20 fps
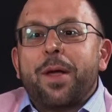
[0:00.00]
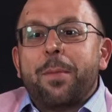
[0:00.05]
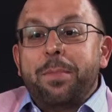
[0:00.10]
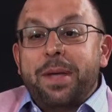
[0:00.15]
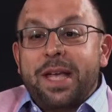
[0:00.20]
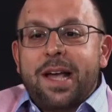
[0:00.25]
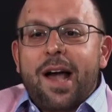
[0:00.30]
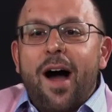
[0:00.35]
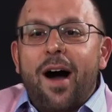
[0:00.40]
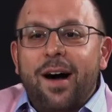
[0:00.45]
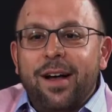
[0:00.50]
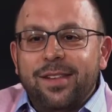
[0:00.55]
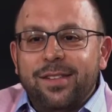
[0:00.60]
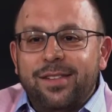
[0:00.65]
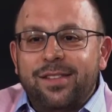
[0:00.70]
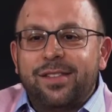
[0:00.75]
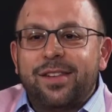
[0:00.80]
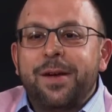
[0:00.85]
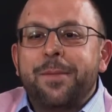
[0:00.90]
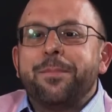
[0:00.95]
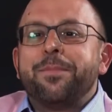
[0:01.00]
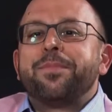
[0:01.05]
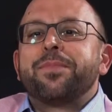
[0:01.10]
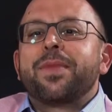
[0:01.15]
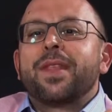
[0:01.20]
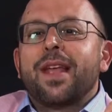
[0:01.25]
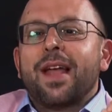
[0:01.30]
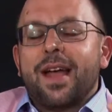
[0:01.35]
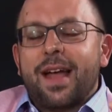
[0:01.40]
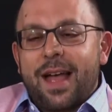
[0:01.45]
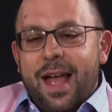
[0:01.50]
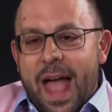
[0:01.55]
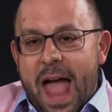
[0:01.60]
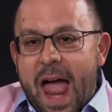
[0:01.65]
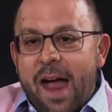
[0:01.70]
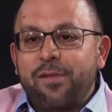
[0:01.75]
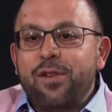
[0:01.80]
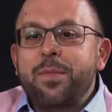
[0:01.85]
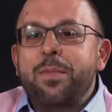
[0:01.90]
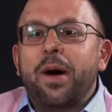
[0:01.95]
because
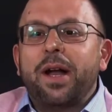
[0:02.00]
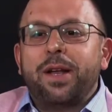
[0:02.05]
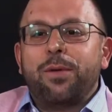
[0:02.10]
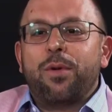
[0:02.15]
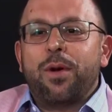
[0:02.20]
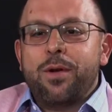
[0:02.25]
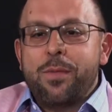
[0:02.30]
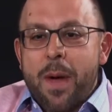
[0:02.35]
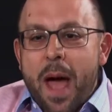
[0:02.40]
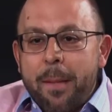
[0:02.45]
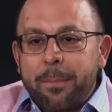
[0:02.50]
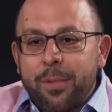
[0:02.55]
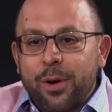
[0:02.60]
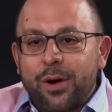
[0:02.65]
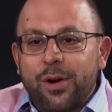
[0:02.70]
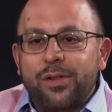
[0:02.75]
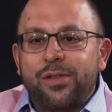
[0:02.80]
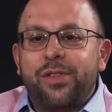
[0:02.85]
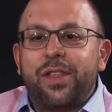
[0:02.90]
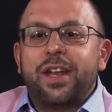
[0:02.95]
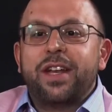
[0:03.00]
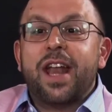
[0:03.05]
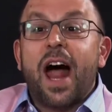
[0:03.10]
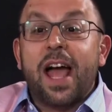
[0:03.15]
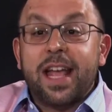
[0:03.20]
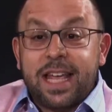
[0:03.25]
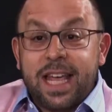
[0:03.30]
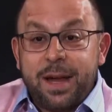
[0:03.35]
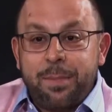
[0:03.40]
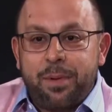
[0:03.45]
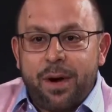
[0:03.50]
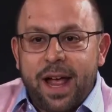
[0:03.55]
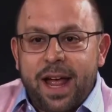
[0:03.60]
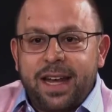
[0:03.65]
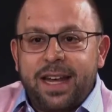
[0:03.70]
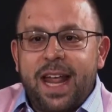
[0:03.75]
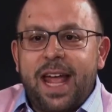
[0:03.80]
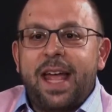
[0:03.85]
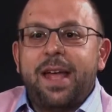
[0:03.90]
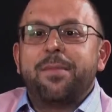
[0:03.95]
everybody remembers the Nike
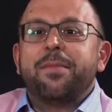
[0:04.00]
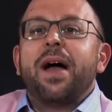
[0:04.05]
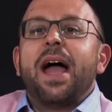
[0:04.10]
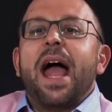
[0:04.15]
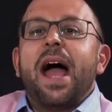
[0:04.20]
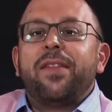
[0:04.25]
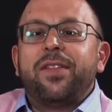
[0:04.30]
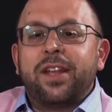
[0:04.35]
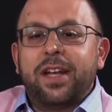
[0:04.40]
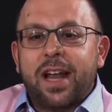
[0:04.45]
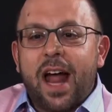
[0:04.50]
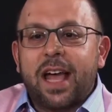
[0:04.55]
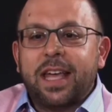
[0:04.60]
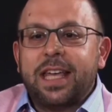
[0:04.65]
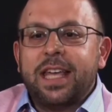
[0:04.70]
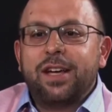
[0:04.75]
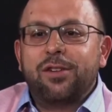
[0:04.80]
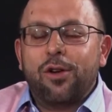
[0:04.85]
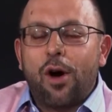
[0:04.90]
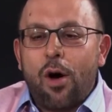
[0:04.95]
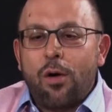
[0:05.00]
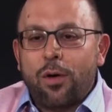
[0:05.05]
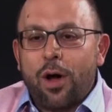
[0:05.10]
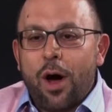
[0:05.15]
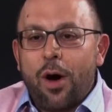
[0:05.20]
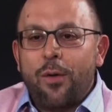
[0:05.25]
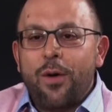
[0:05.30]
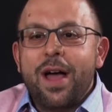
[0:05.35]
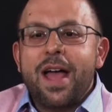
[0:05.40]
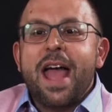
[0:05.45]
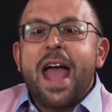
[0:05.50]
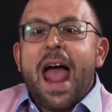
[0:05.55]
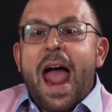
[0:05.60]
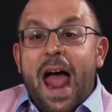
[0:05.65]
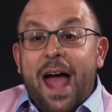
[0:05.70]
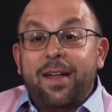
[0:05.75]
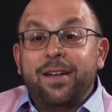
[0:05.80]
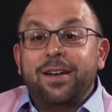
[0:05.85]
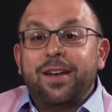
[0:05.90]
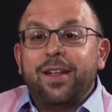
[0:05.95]
brand name and the Nike logo.
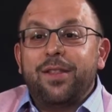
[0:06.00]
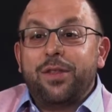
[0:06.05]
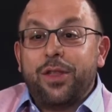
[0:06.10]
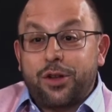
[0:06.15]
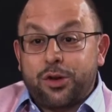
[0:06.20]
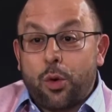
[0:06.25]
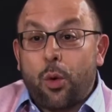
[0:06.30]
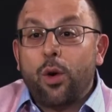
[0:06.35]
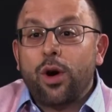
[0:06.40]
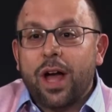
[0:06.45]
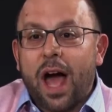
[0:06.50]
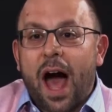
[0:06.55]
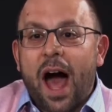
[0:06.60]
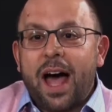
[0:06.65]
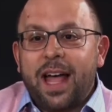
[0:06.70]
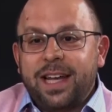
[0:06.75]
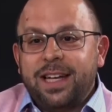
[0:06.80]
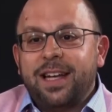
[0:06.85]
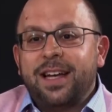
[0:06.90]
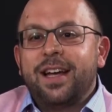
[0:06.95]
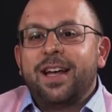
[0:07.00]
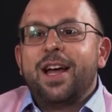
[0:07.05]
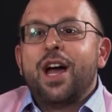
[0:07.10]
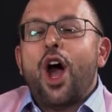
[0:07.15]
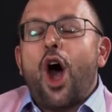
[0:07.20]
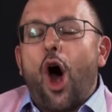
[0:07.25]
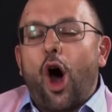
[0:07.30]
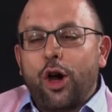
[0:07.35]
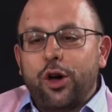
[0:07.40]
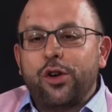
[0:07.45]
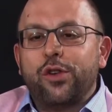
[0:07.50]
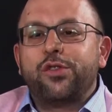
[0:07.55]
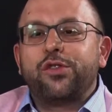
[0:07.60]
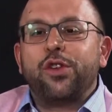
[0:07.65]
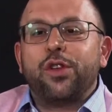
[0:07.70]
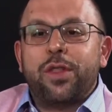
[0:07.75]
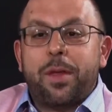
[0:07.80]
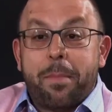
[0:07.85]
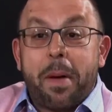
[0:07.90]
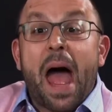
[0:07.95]
And the tour guide
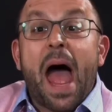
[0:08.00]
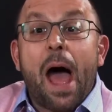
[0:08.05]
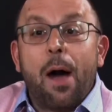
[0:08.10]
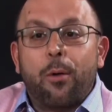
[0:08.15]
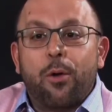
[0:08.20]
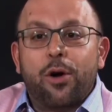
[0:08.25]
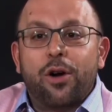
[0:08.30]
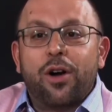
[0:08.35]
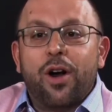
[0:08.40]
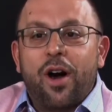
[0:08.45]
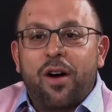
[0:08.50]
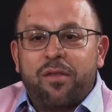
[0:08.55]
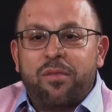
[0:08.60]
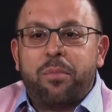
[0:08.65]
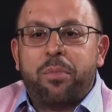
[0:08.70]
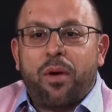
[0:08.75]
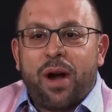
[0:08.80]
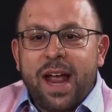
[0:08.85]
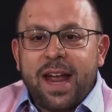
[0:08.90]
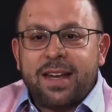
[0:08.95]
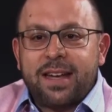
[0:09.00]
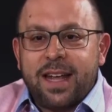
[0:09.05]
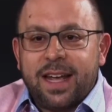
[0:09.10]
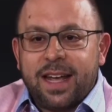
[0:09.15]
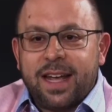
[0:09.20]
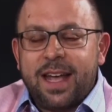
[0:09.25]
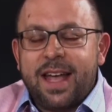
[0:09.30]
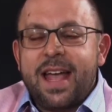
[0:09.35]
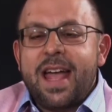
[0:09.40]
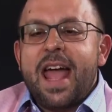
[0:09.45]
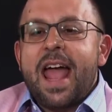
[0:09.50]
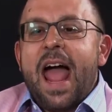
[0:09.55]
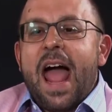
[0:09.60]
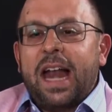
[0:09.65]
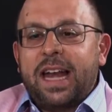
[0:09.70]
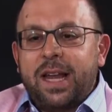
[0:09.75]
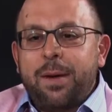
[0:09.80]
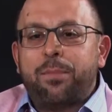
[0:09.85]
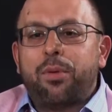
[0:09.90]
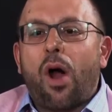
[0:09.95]
understood the power of branding.
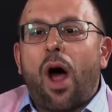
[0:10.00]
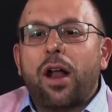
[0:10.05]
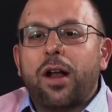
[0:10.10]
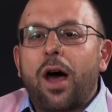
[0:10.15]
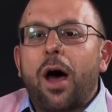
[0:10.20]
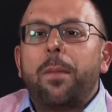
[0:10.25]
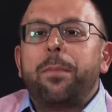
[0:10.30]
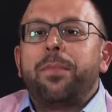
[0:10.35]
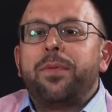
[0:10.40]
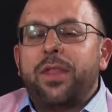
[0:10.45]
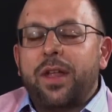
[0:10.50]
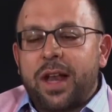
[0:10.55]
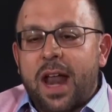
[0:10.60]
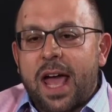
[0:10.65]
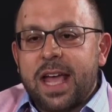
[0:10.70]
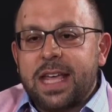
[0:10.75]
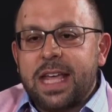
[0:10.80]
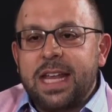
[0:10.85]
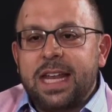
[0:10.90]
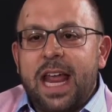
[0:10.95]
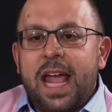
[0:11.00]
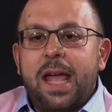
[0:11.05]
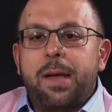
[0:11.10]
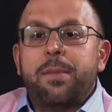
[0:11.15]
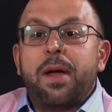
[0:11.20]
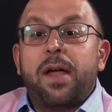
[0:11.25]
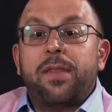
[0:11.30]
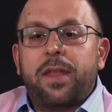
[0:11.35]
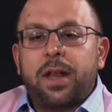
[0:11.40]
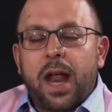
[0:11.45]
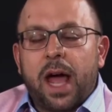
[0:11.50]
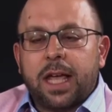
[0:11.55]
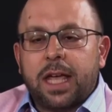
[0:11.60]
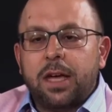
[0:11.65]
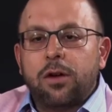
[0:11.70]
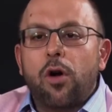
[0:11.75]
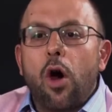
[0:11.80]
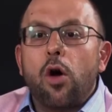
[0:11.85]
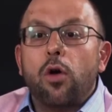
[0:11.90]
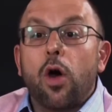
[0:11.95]
And he brought up the Nike name and the
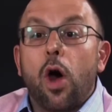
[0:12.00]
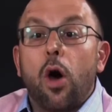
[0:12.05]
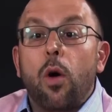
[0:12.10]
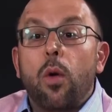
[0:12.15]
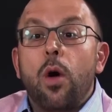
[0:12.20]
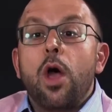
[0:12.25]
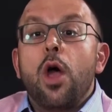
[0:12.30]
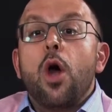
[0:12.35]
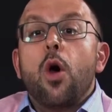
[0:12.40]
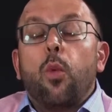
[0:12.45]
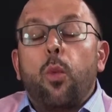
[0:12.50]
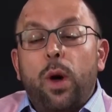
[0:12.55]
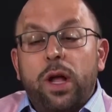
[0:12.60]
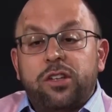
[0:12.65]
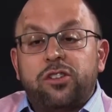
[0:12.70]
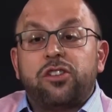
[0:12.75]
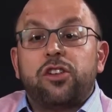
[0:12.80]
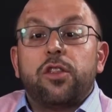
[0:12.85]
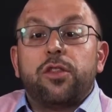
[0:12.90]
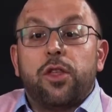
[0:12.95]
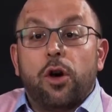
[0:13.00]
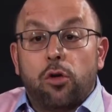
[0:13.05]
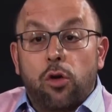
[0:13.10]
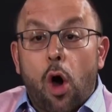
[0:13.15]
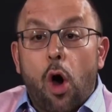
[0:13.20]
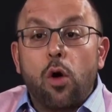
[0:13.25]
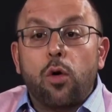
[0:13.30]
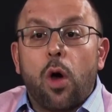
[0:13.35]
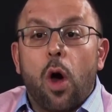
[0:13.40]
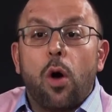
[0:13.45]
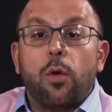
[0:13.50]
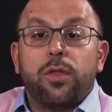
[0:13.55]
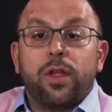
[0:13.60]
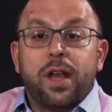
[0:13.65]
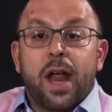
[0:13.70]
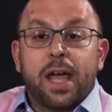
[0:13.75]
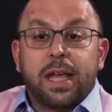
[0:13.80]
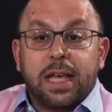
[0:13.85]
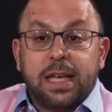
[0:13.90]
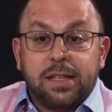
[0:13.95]
Nike logo, which the logo, the
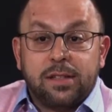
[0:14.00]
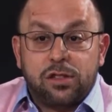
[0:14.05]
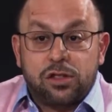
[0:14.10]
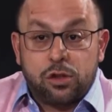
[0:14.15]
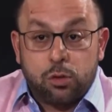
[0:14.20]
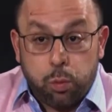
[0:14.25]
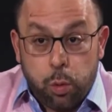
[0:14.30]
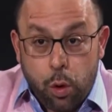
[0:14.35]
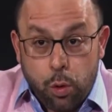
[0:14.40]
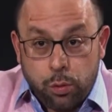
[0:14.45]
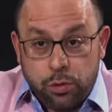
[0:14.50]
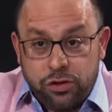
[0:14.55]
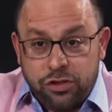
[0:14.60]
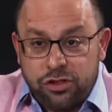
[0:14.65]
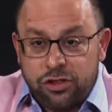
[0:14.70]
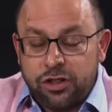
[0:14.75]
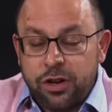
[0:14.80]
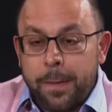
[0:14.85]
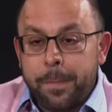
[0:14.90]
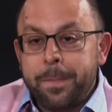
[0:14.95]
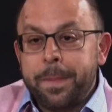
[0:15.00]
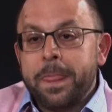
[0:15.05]
Nike swoosh,